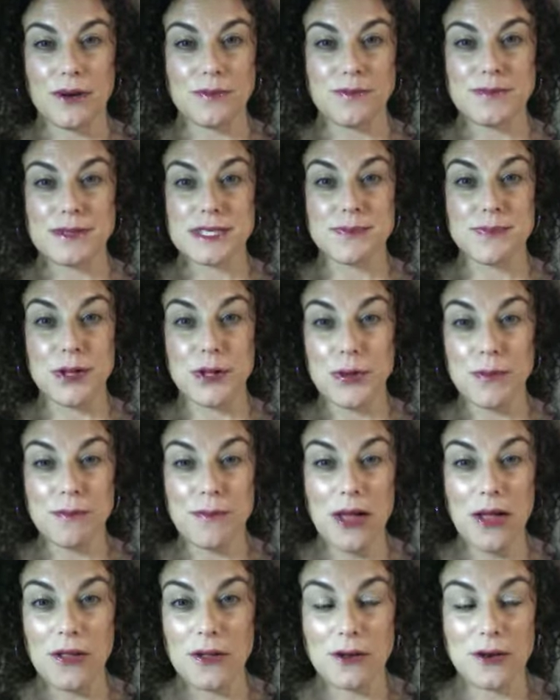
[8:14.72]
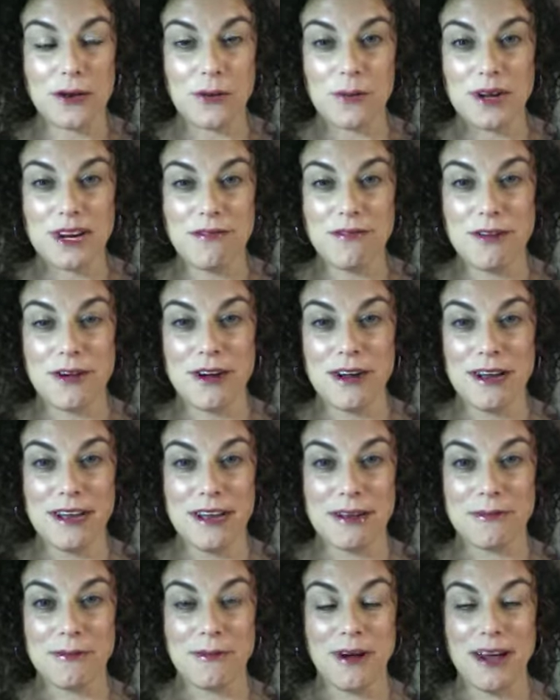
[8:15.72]
spilled milk or whatever
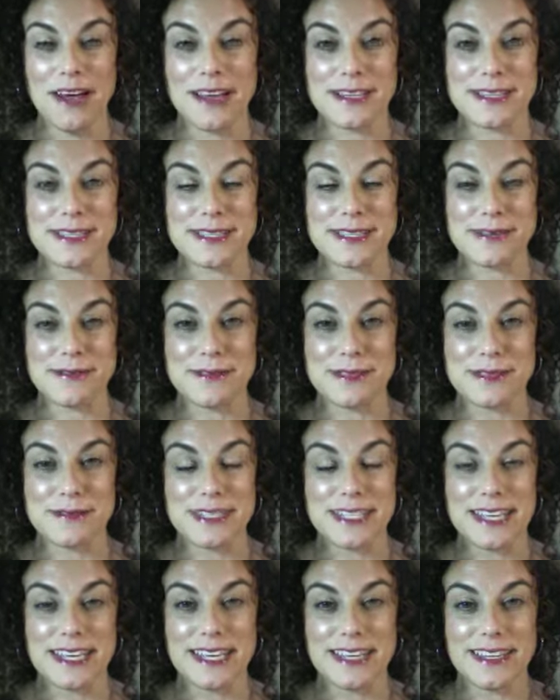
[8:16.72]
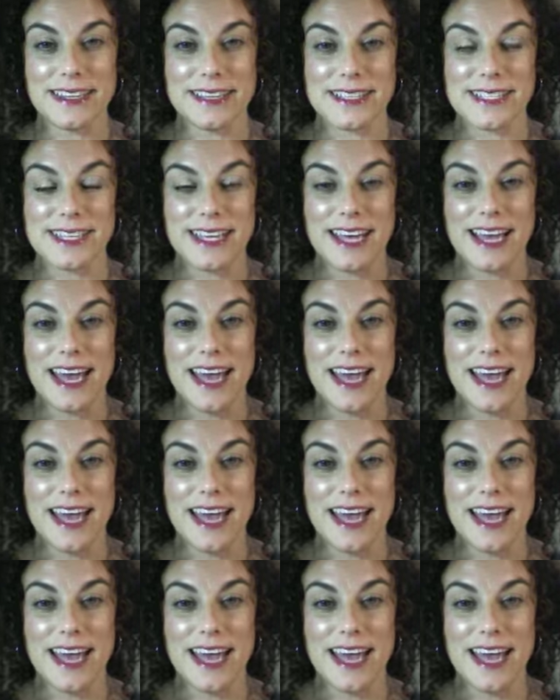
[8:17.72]
it was that was ridiculous.